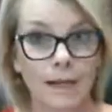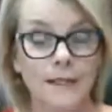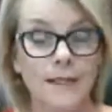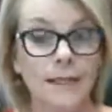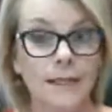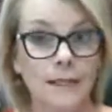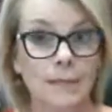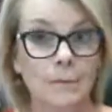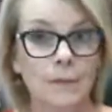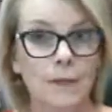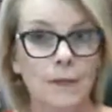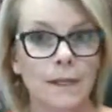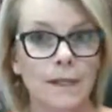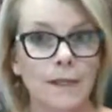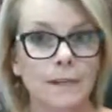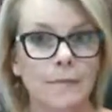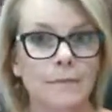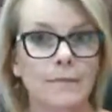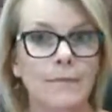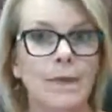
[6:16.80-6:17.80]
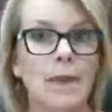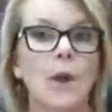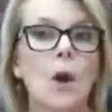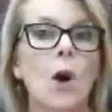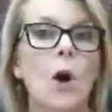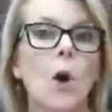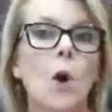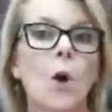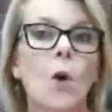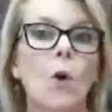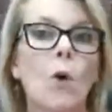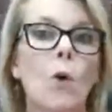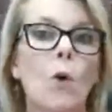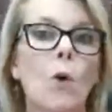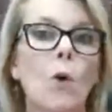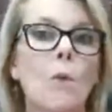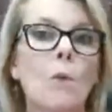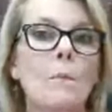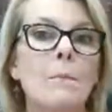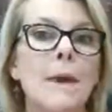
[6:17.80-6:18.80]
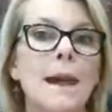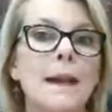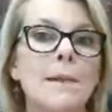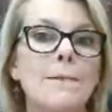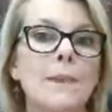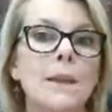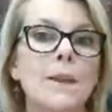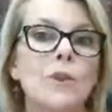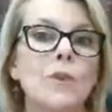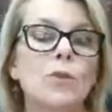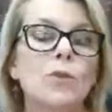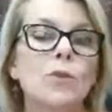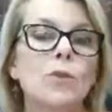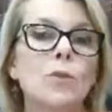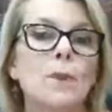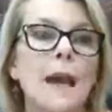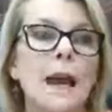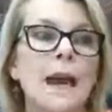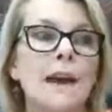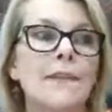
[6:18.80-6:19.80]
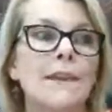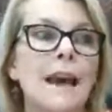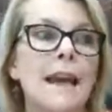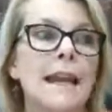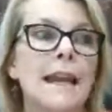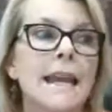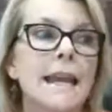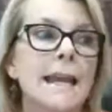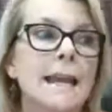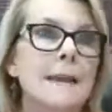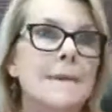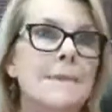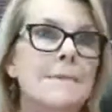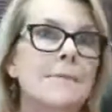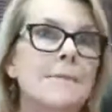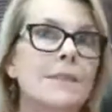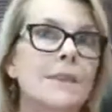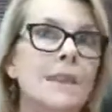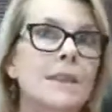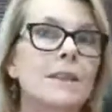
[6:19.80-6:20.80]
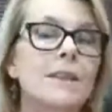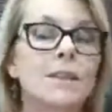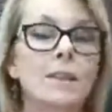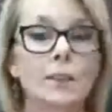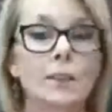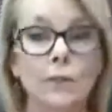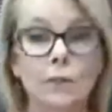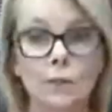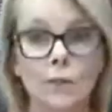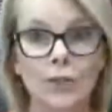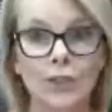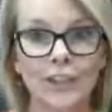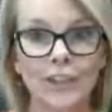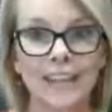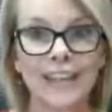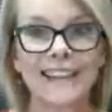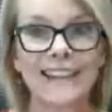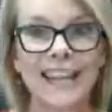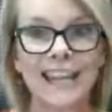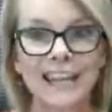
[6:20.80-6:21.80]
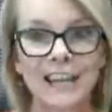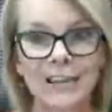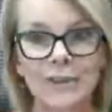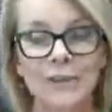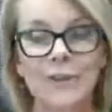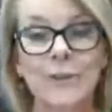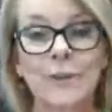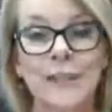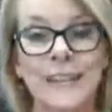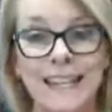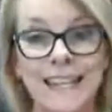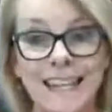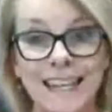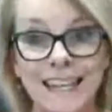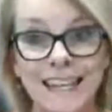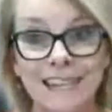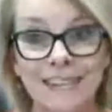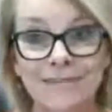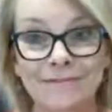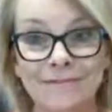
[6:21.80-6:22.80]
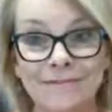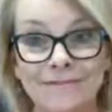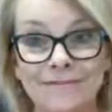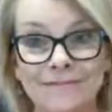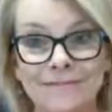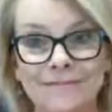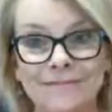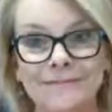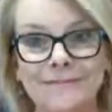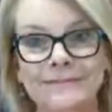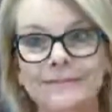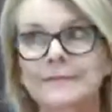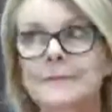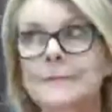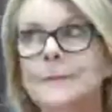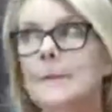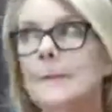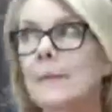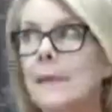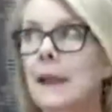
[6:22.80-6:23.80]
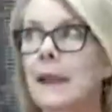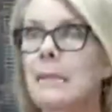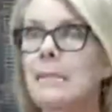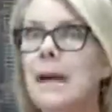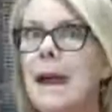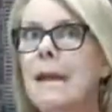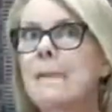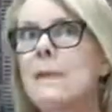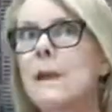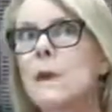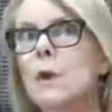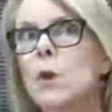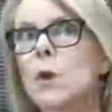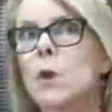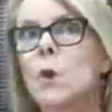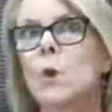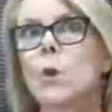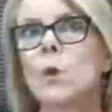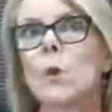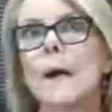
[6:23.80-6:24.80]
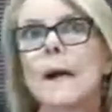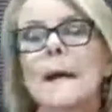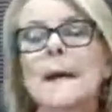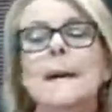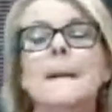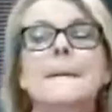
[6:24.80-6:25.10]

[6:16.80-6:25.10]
selling point. Or maybe you do have a solution that is unique. Maybe you